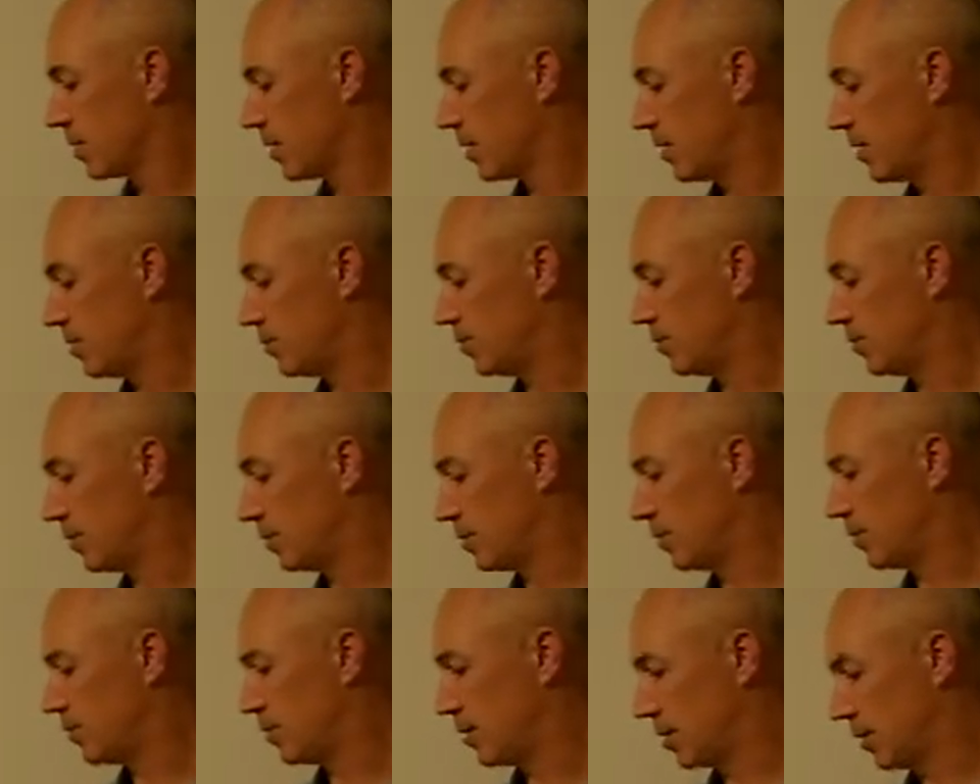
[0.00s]
interest
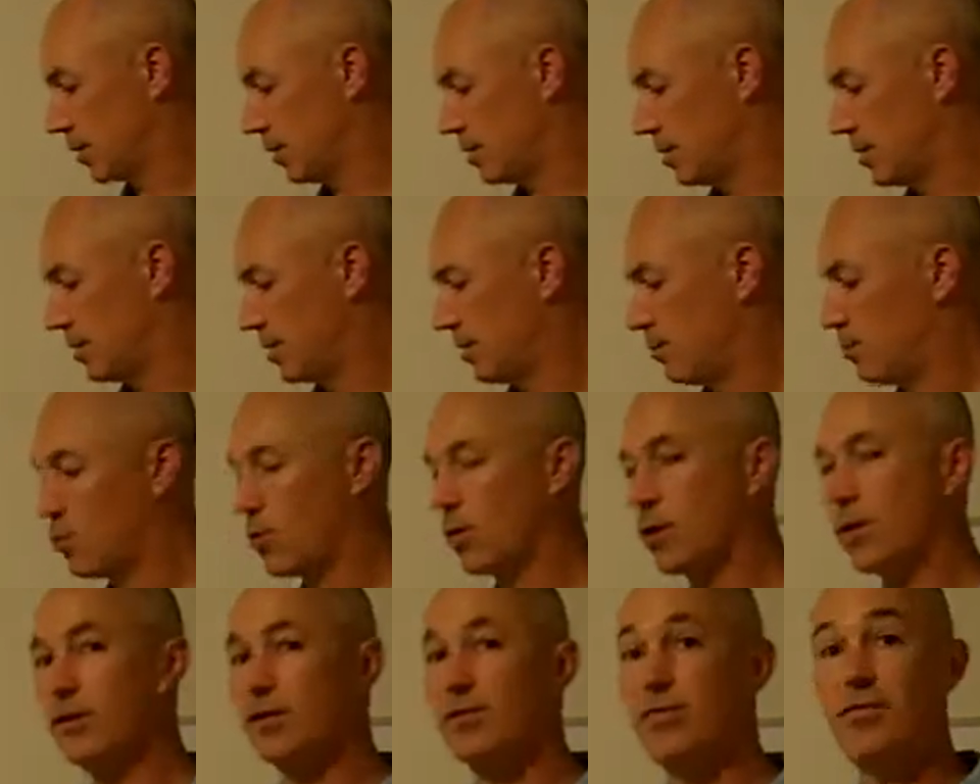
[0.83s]
only, the
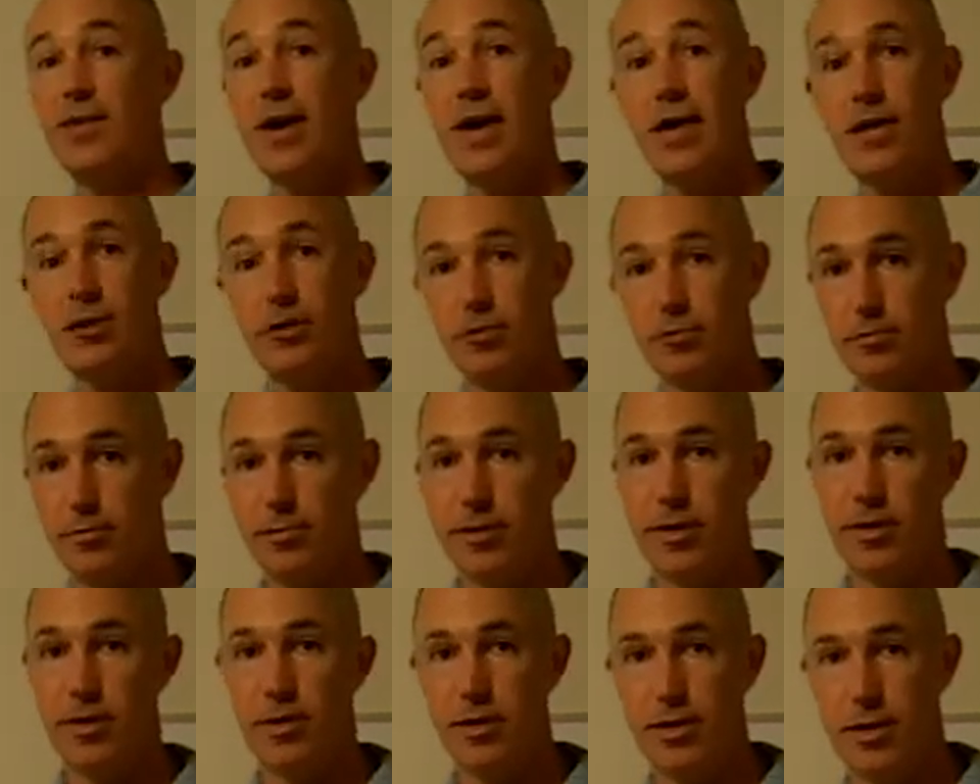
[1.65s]
mortgage value will
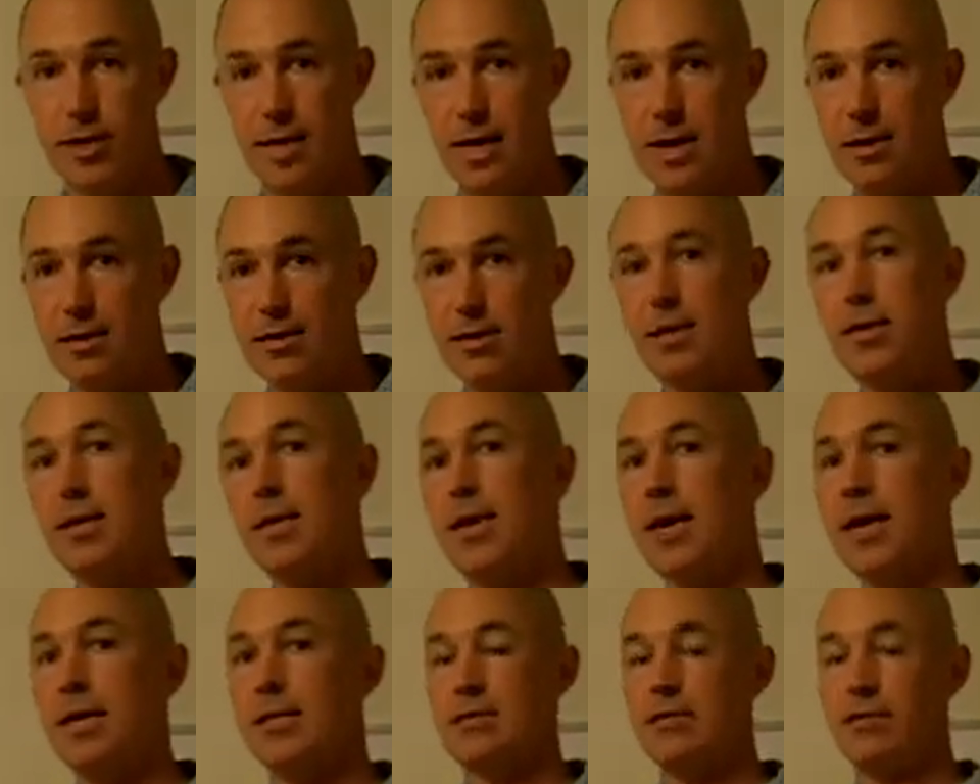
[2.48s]
be going down
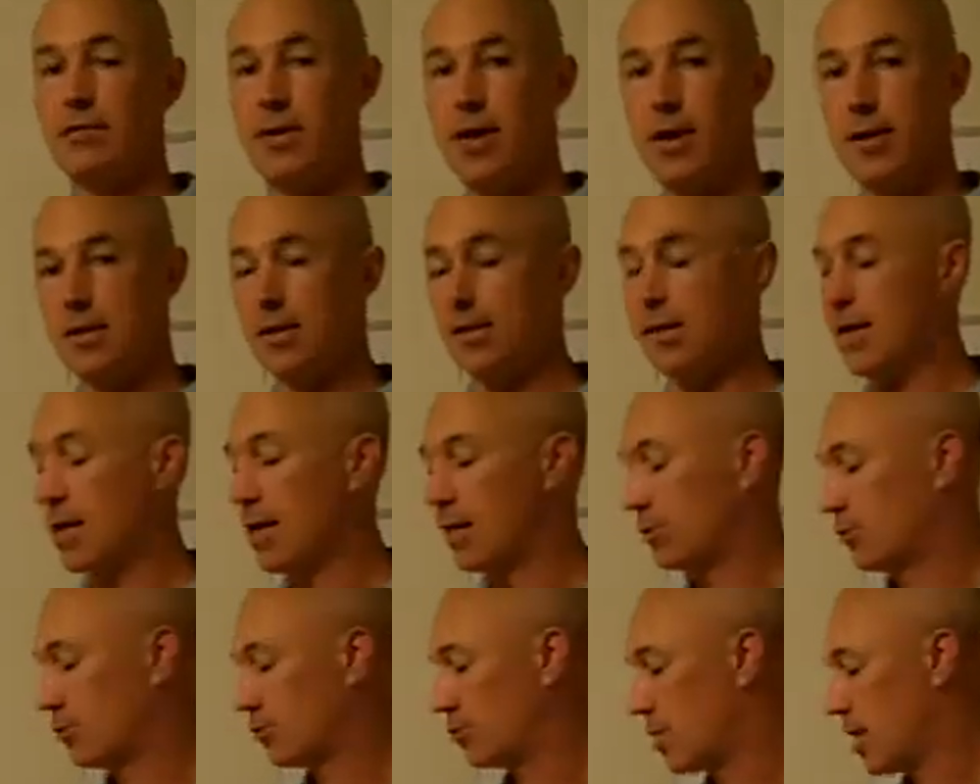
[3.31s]
as the value of the
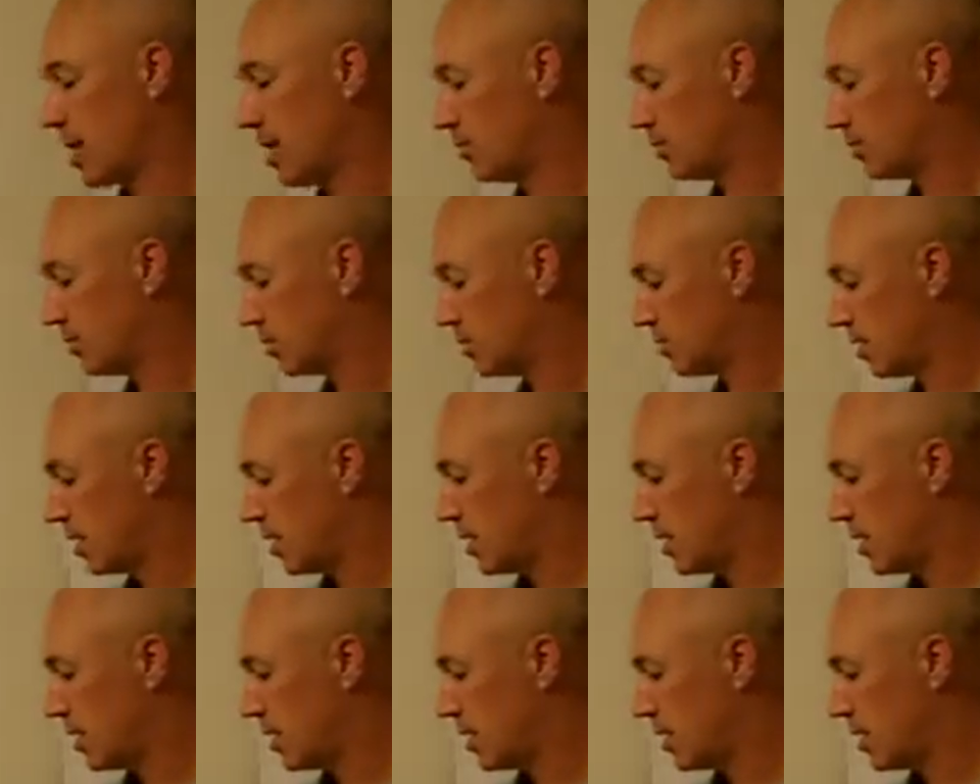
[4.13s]
dollar drops.